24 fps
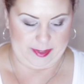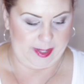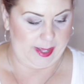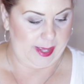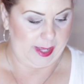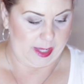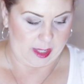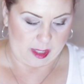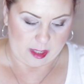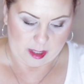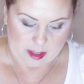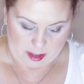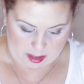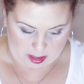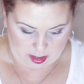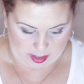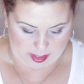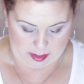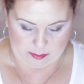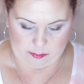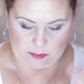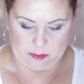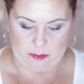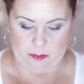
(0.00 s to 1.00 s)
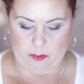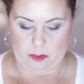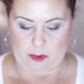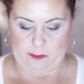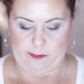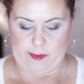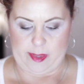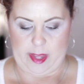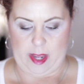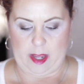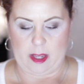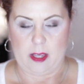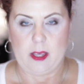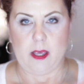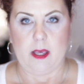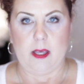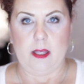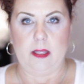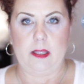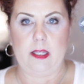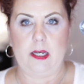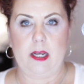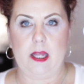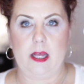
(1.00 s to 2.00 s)
okay, all right, we're over that.
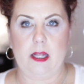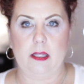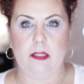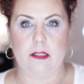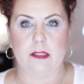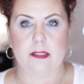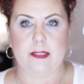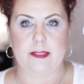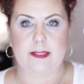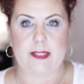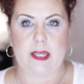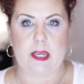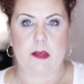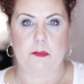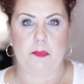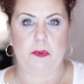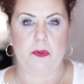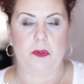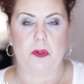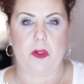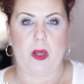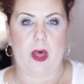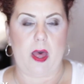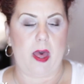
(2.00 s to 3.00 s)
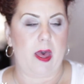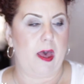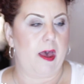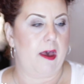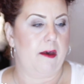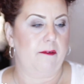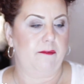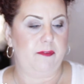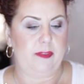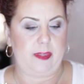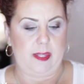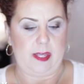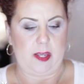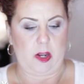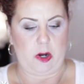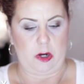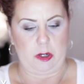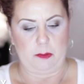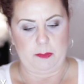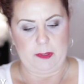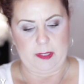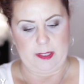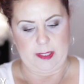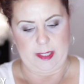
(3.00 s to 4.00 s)
Then I had a little sample of the
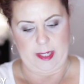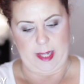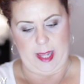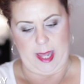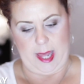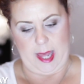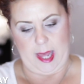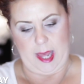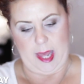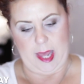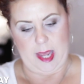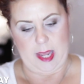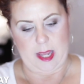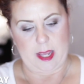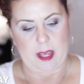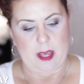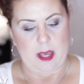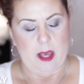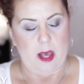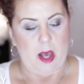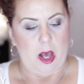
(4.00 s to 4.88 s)
Urban Decay